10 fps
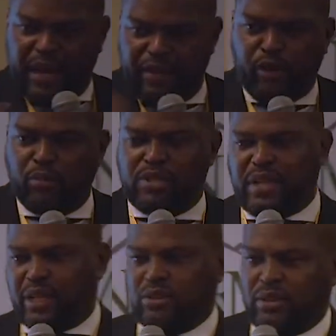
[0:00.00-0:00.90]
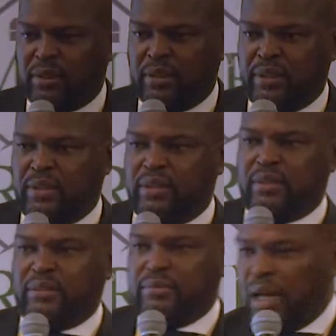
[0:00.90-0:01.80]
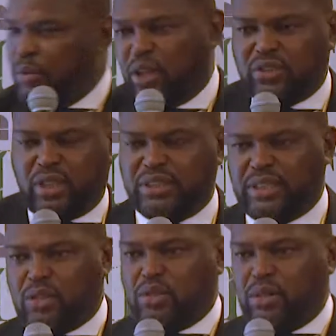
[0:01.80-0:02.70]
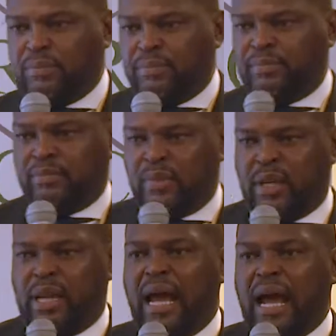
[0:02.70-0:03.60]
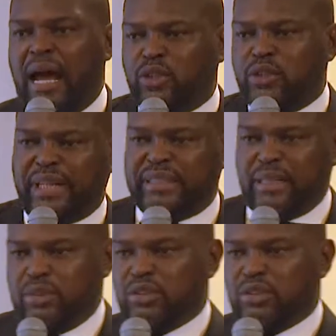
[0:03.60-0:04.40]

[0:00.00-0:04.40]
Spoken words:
informal sector that we're not touching at all. How do you get them